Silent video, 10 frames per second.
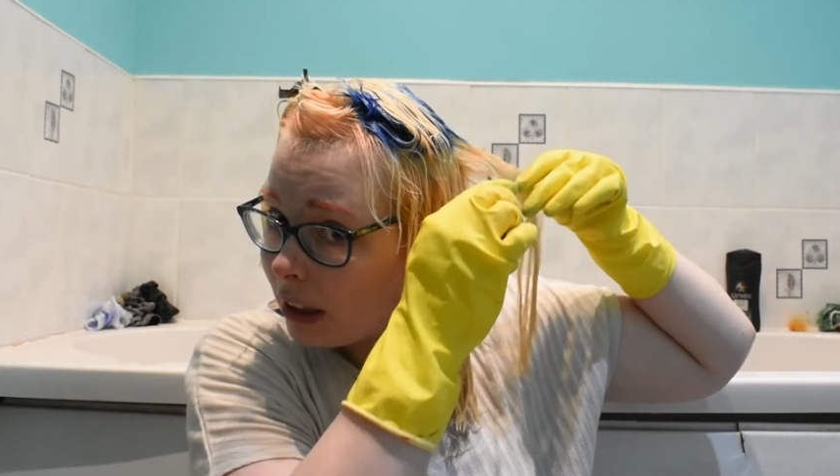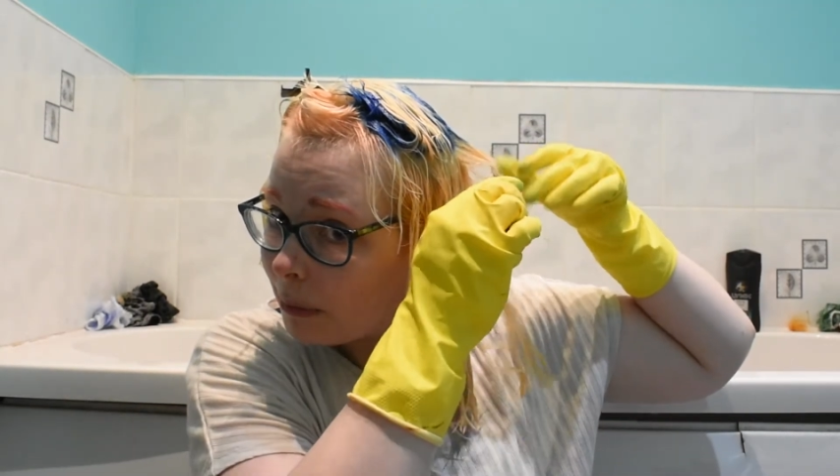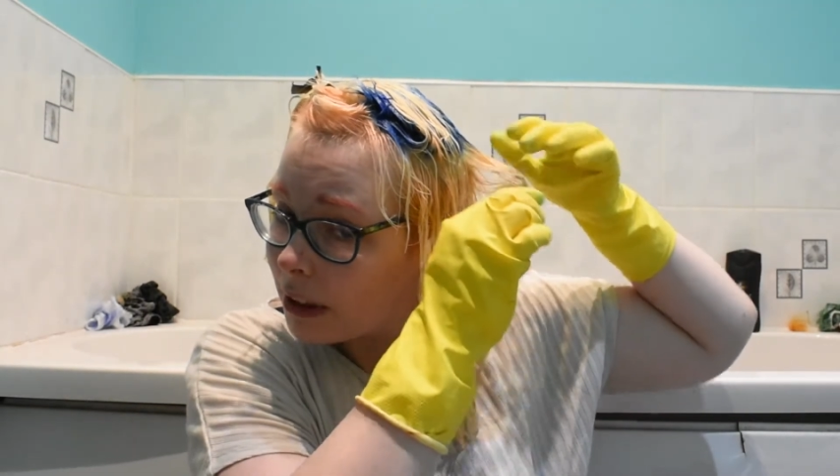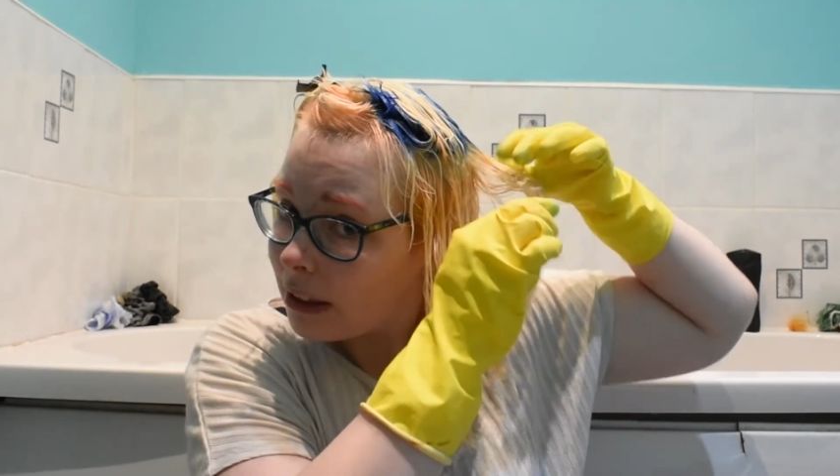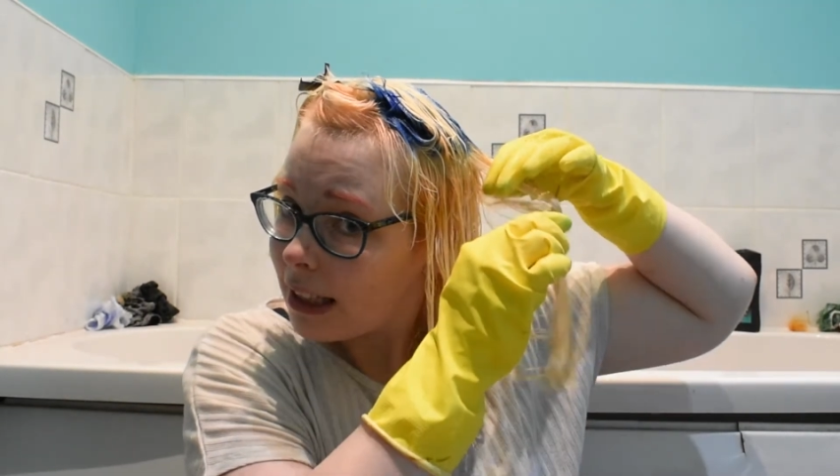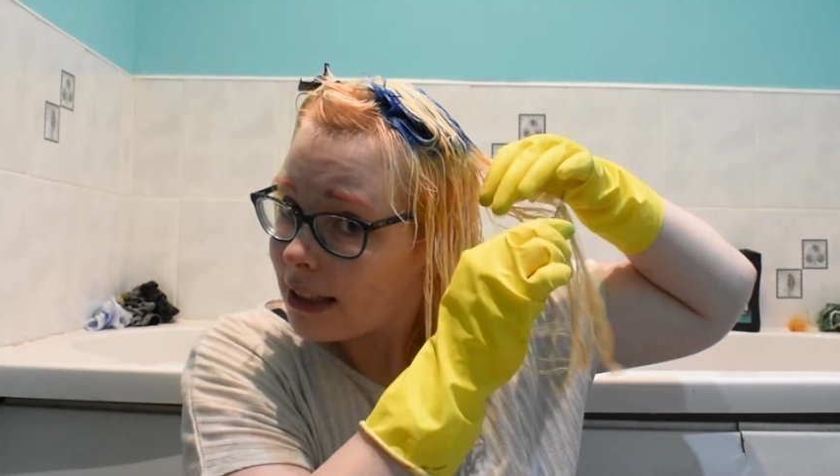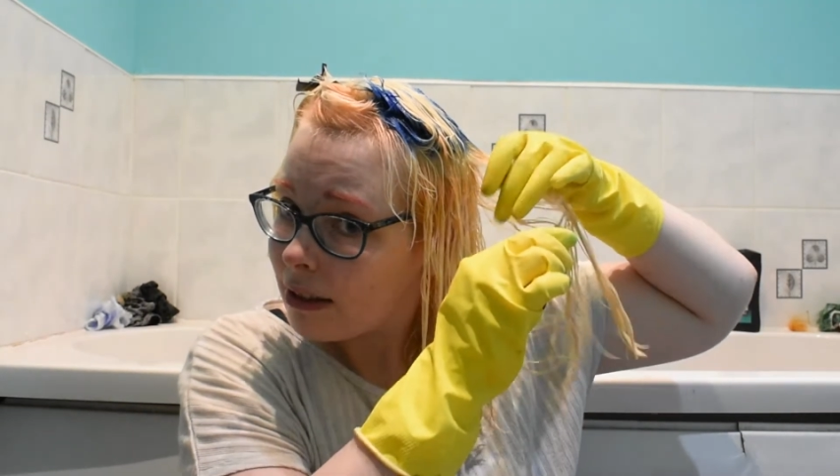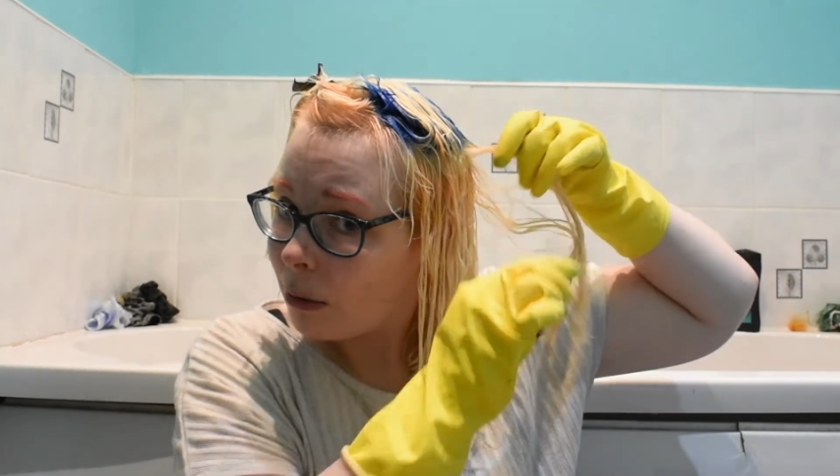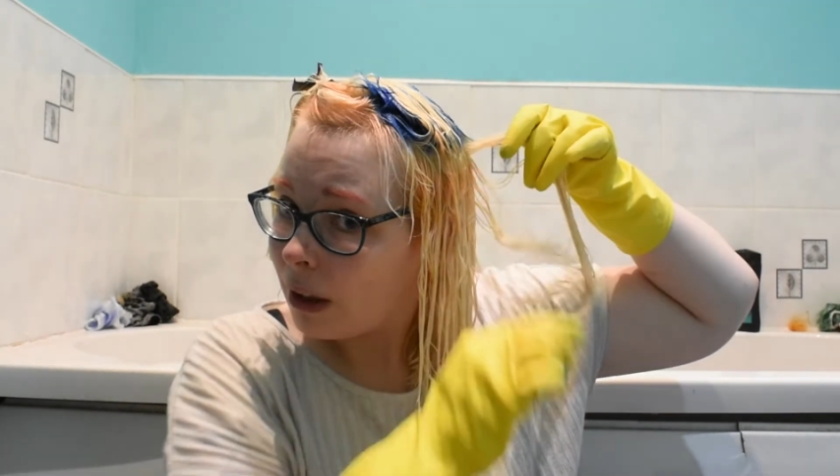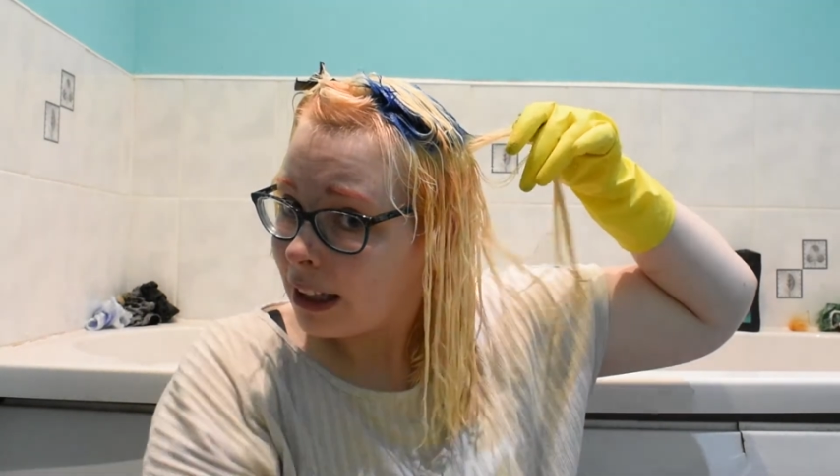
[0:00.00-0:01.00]
because that's
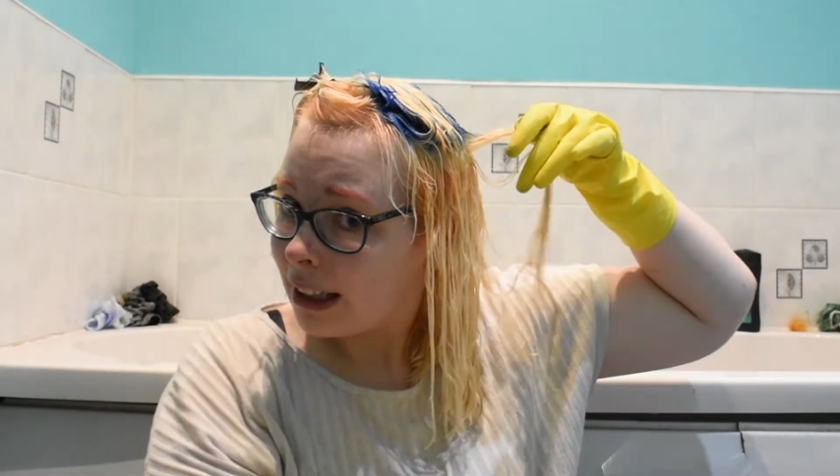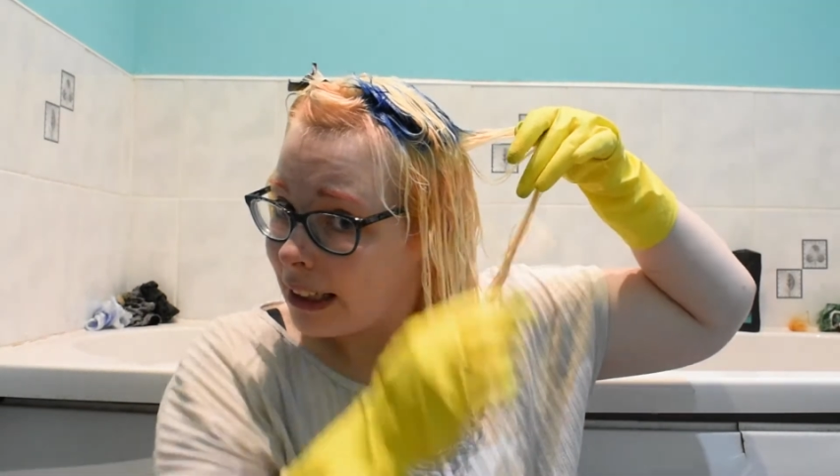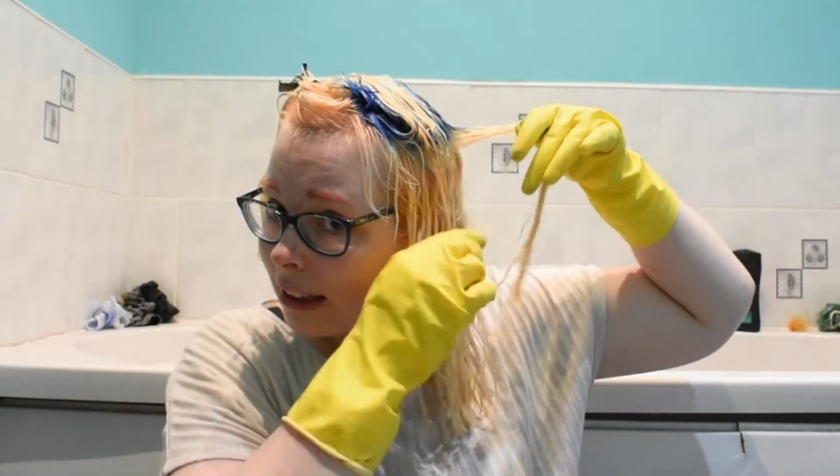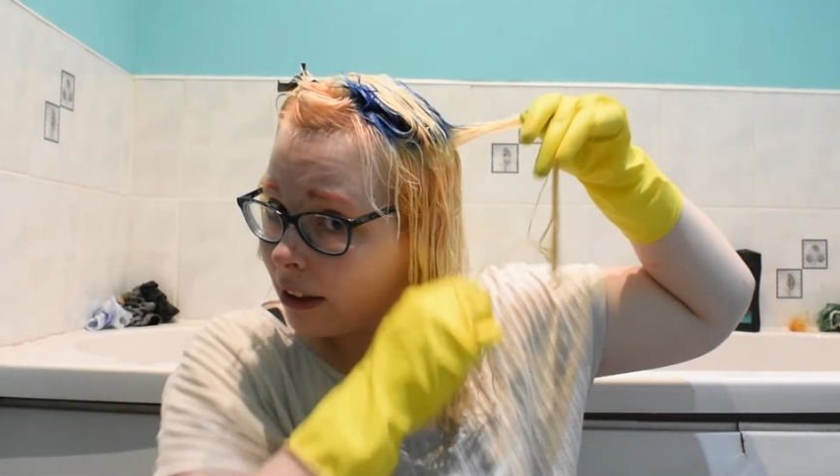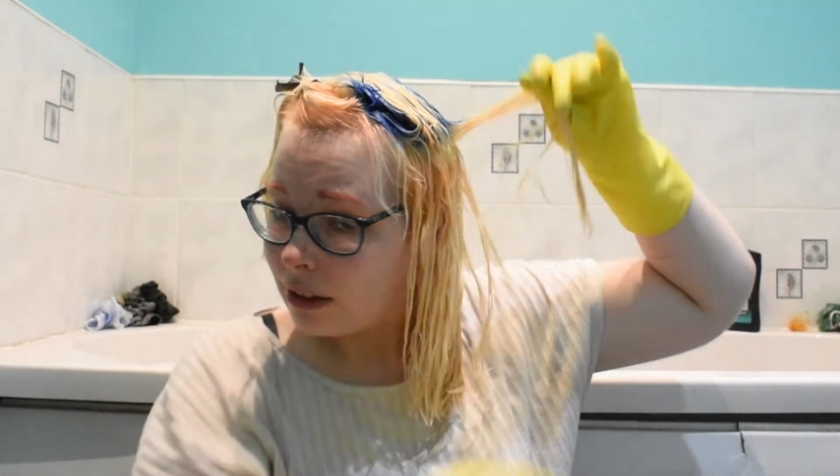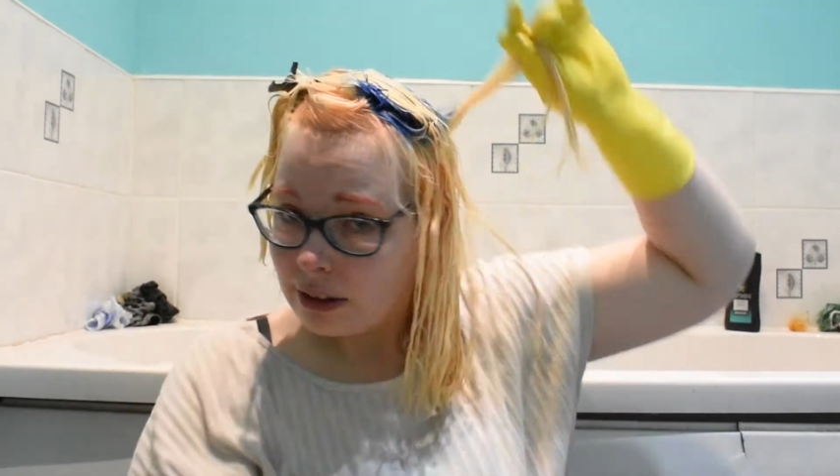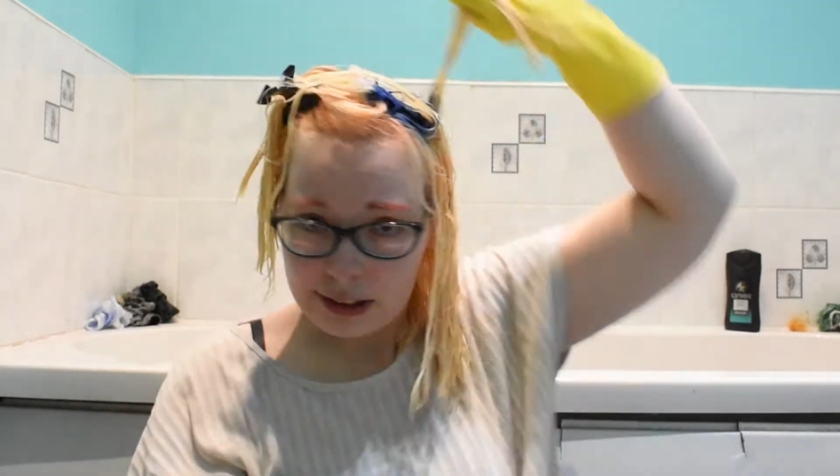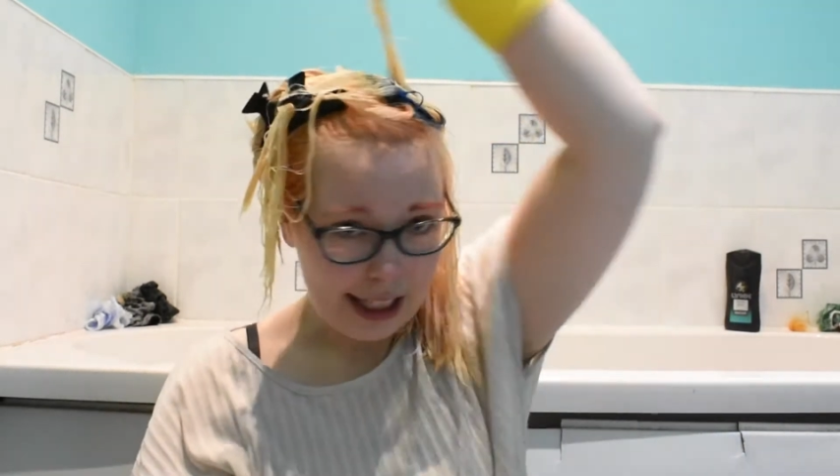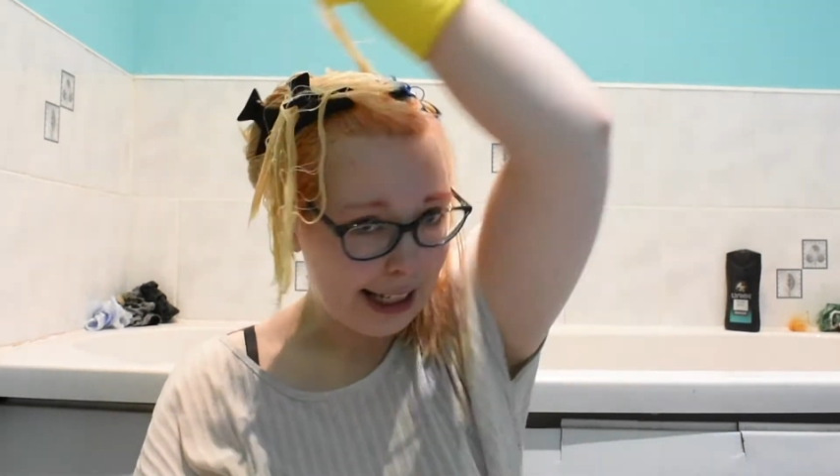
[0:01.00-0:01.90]
not what I like to do. I